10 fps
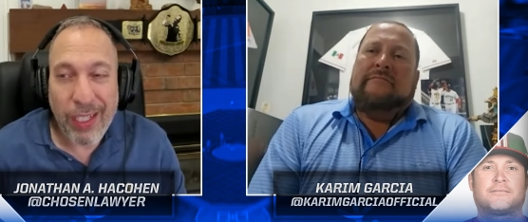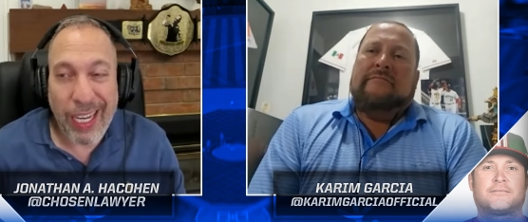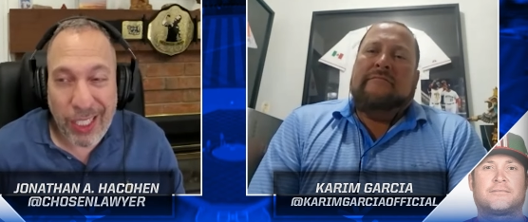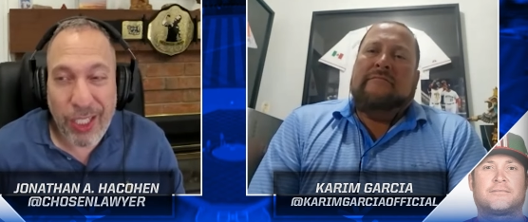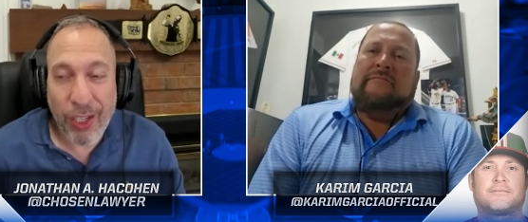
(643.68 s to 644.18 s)

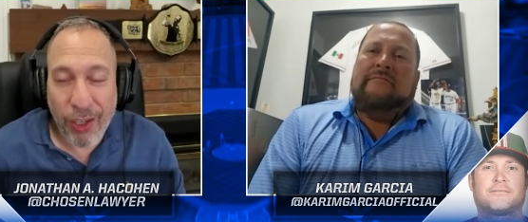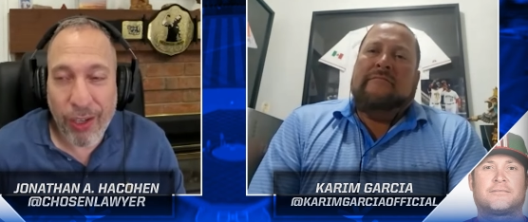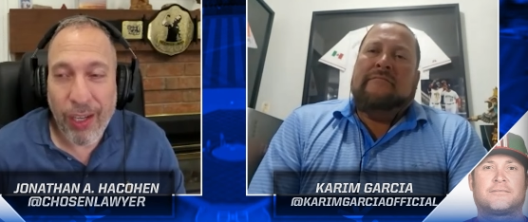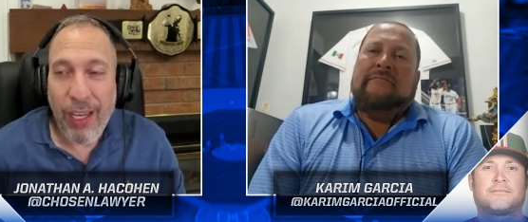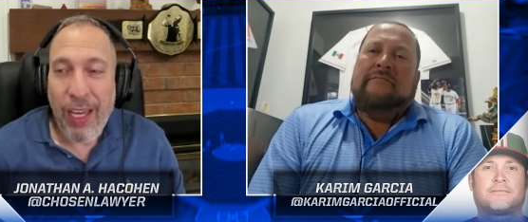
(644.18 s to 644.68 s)
Speaker 1: next
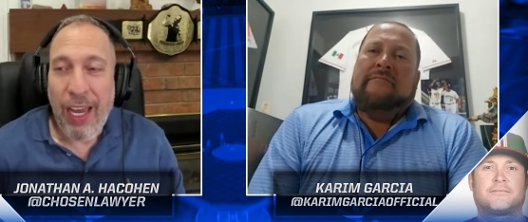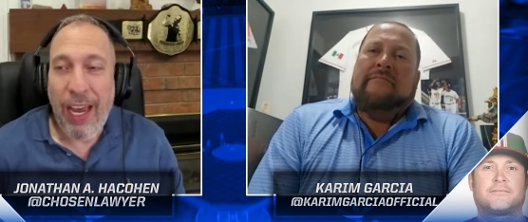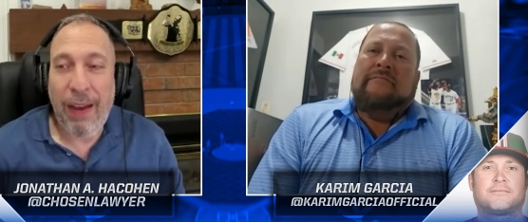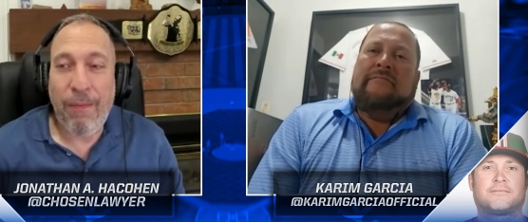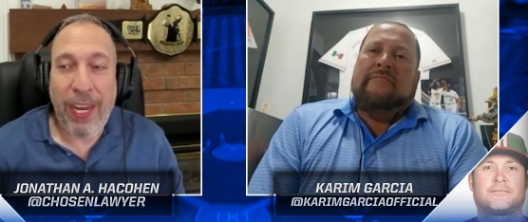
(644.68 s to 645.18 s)
year
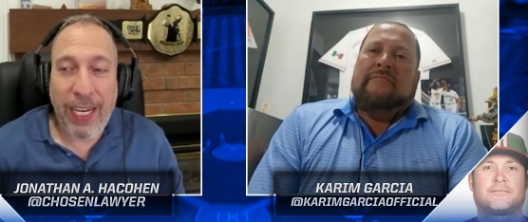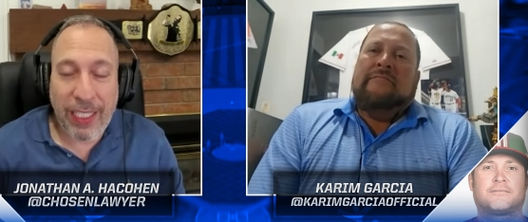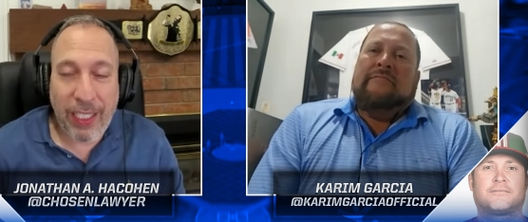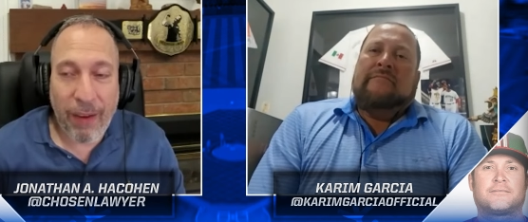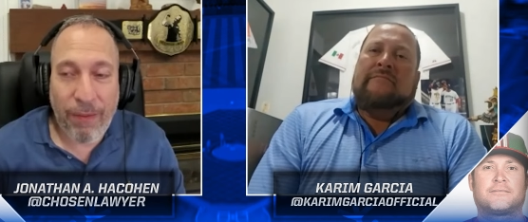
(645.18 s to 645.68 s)
and
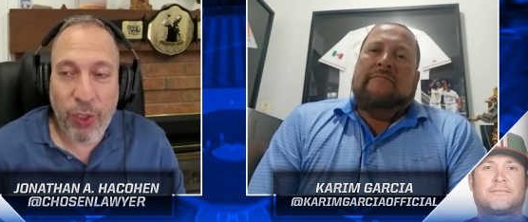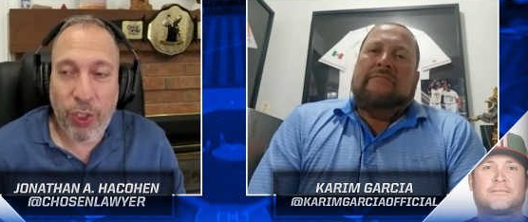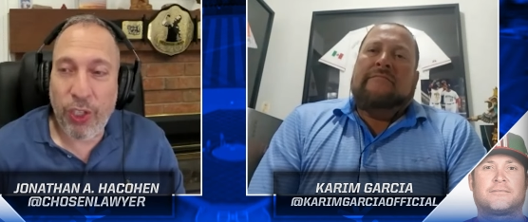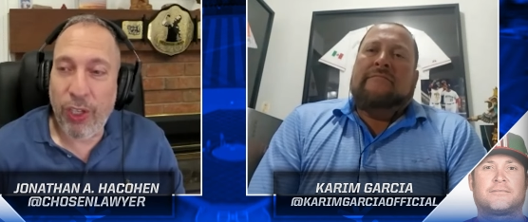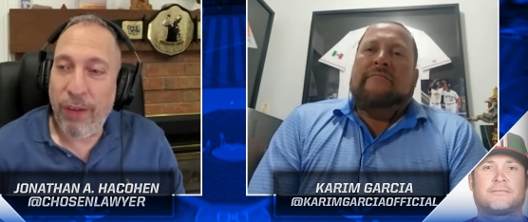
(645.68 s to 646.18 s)
Vegas in the
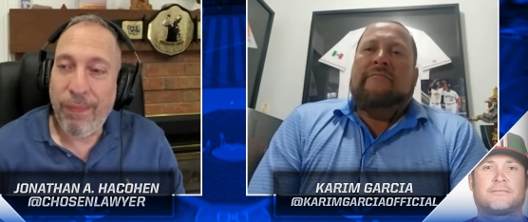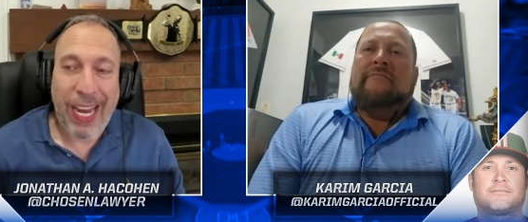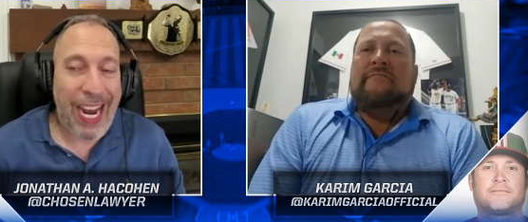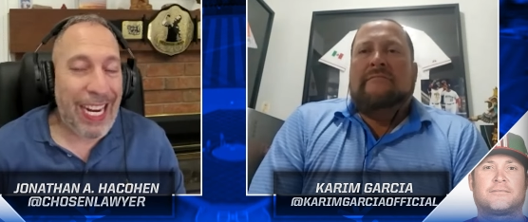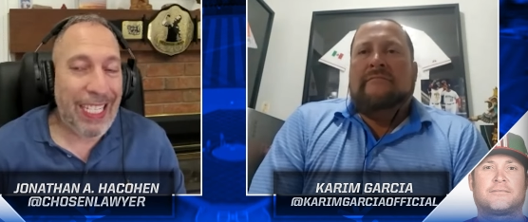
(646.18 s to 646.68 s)
future,
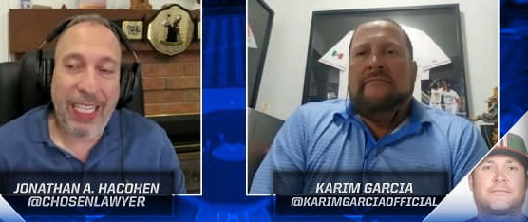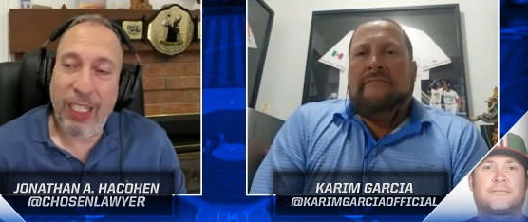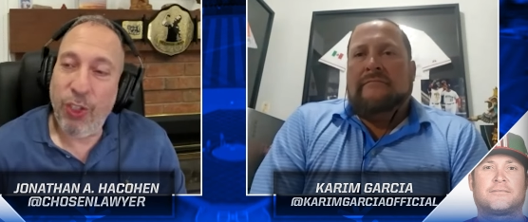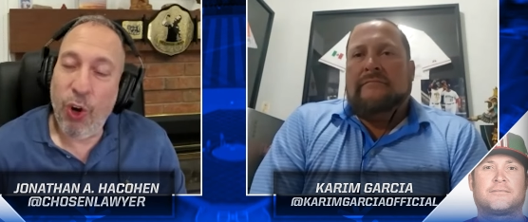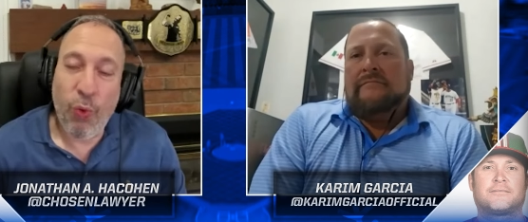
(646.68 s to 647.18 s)
I
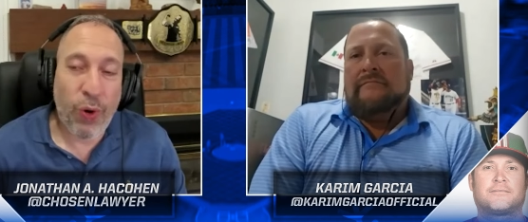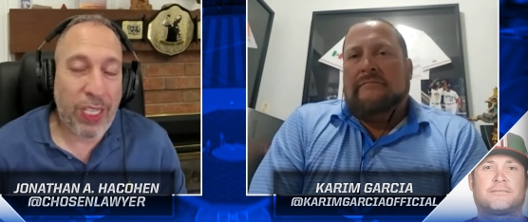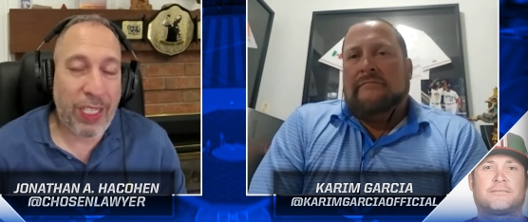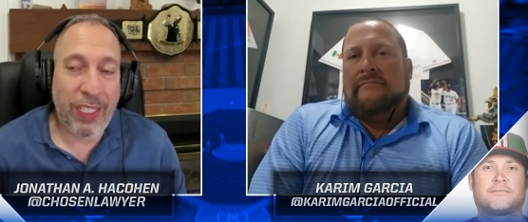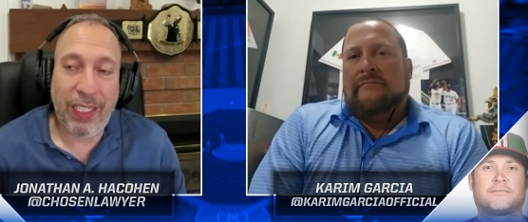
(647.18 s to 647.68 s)
see no
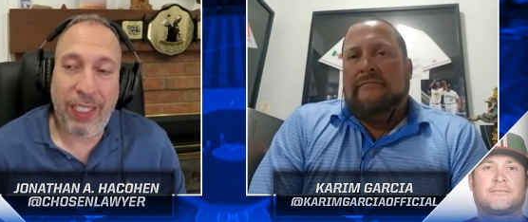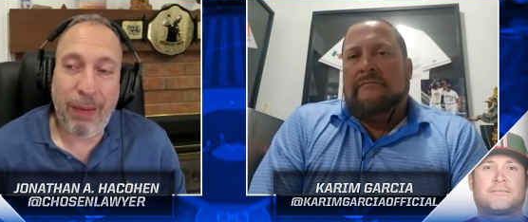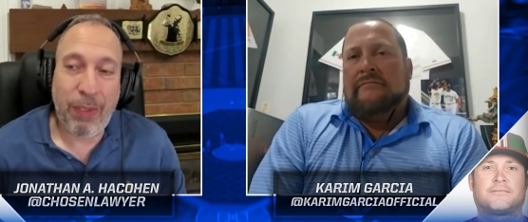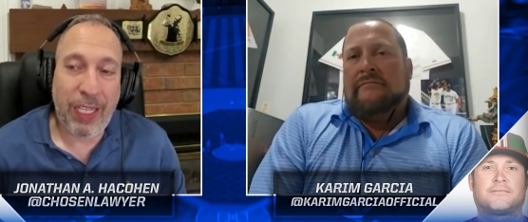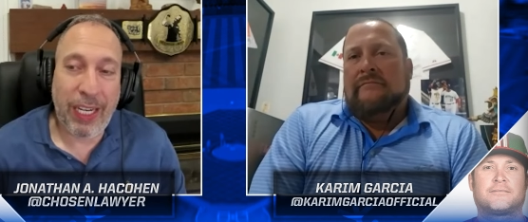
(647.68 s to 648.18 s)
risk in this
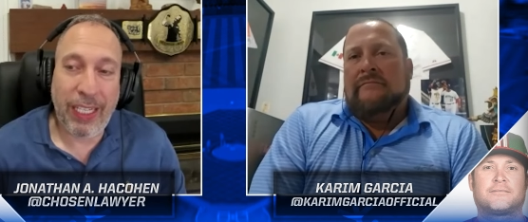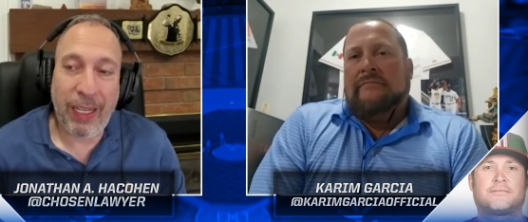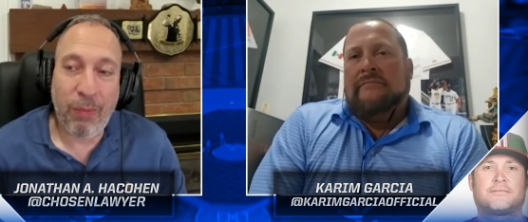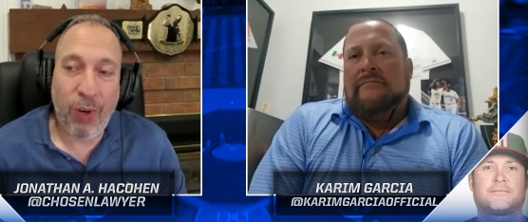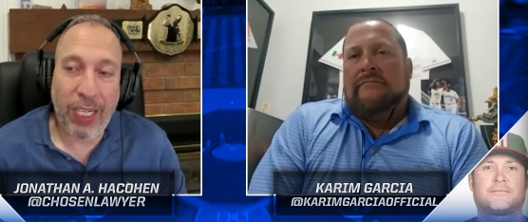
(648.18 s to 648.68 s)
team signing
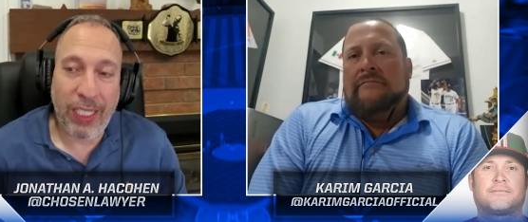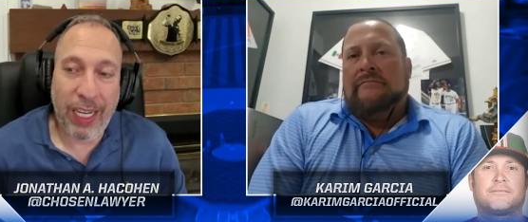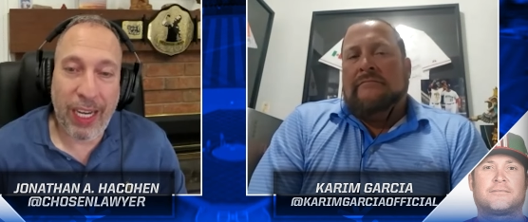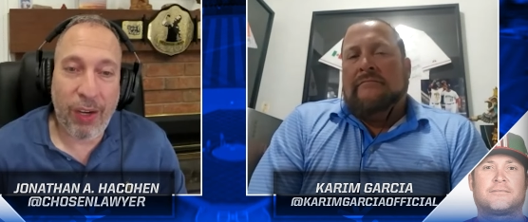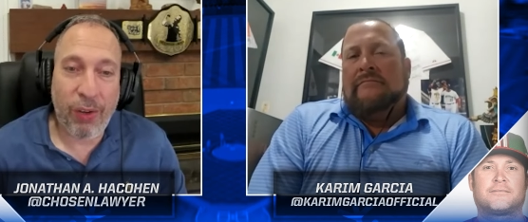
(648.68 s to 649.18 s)
him right
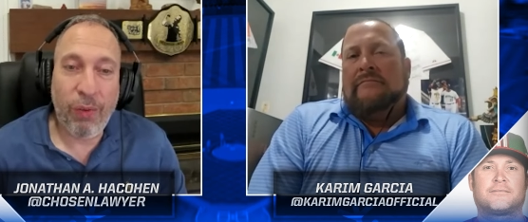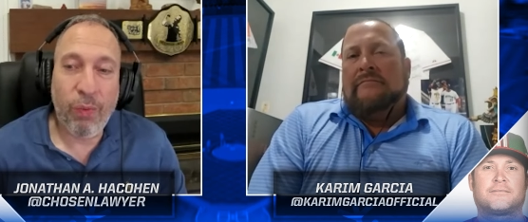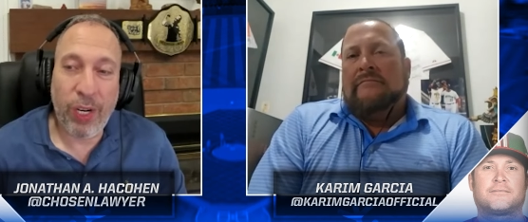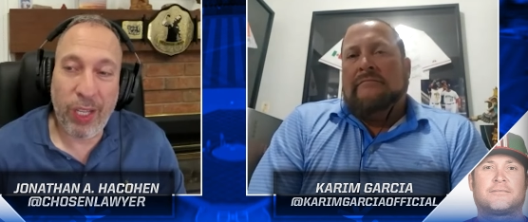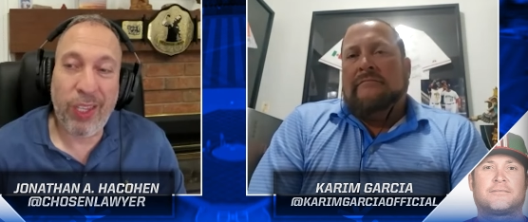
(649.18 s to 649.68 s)
now.
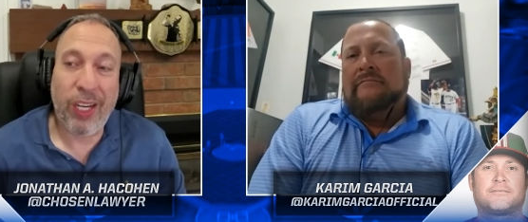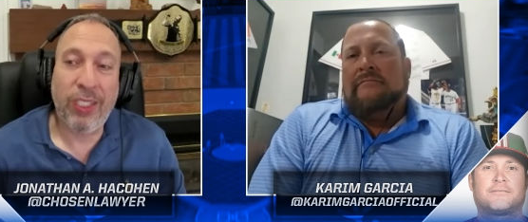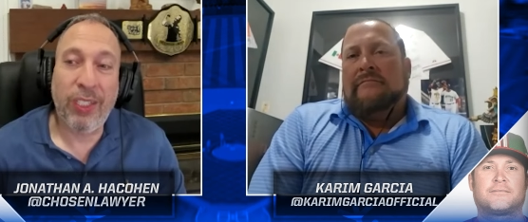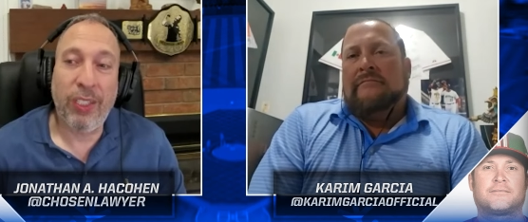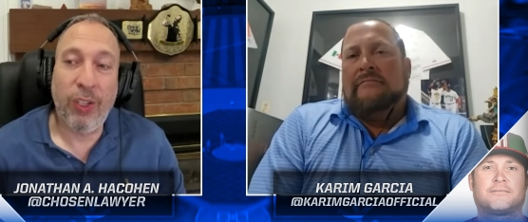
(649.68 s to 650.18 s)
What are your
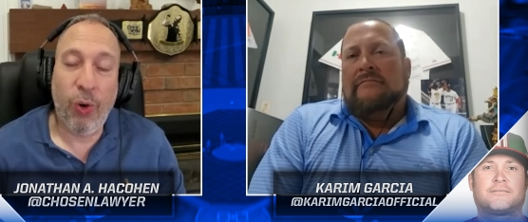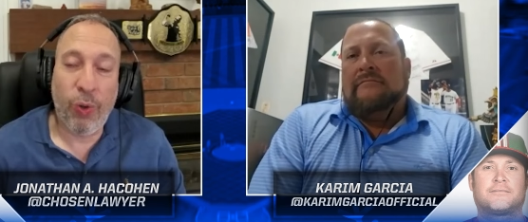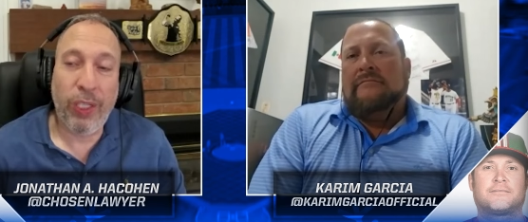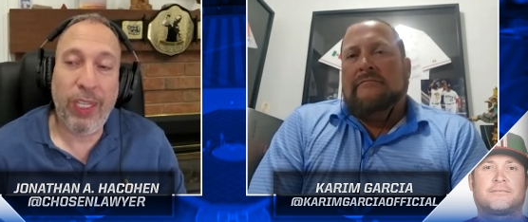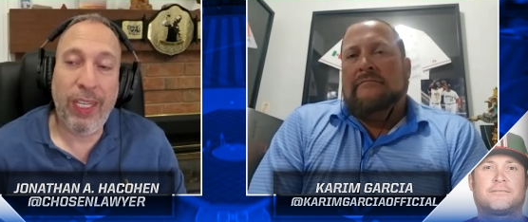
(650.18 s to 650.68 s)
thoughts on the
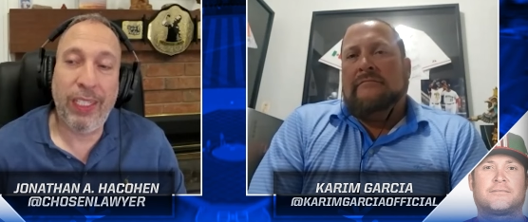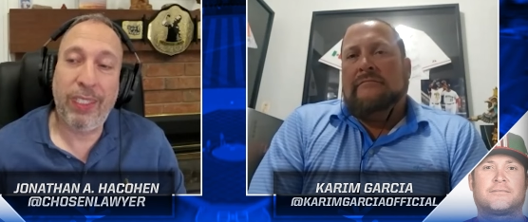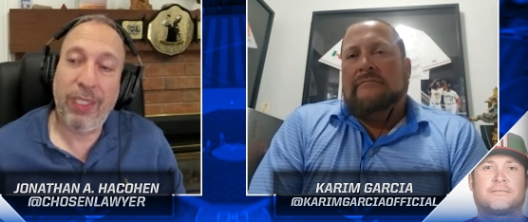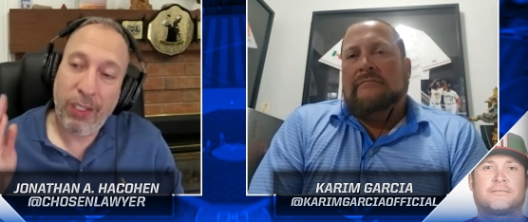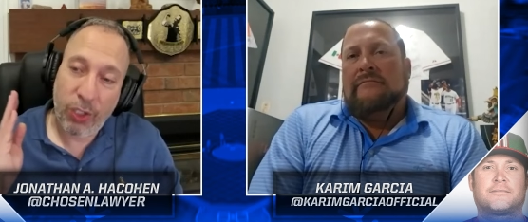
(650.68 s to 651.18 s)
Oakland
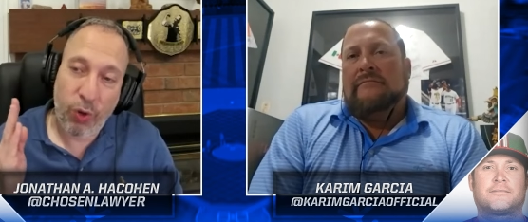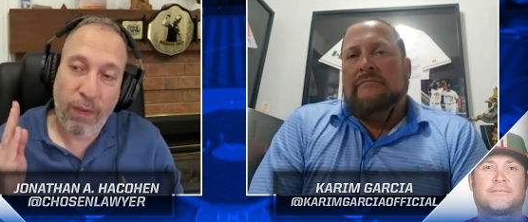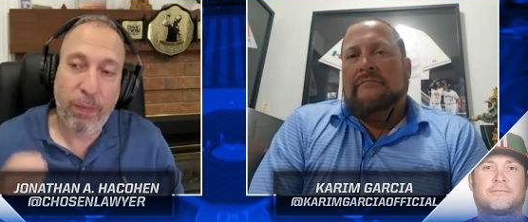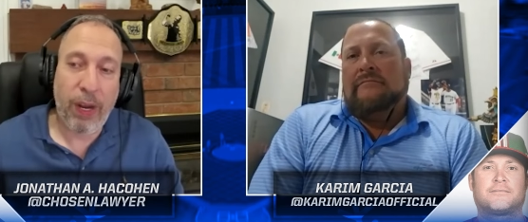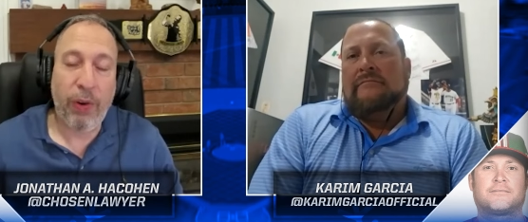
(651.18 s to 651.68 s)
A's,
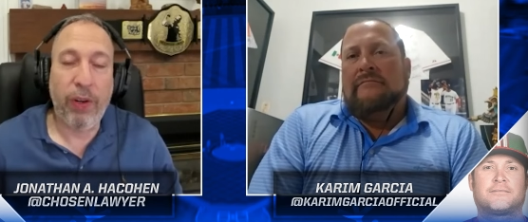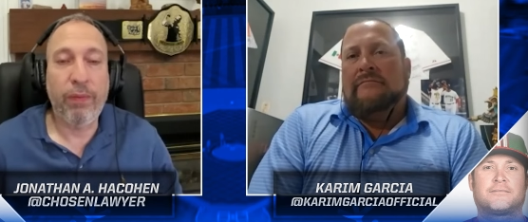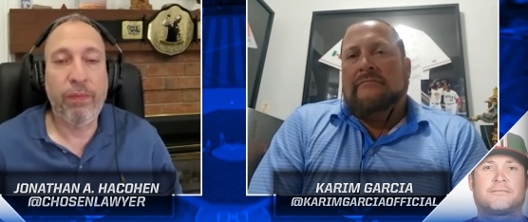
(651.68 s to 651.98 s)
Trevor Bauer?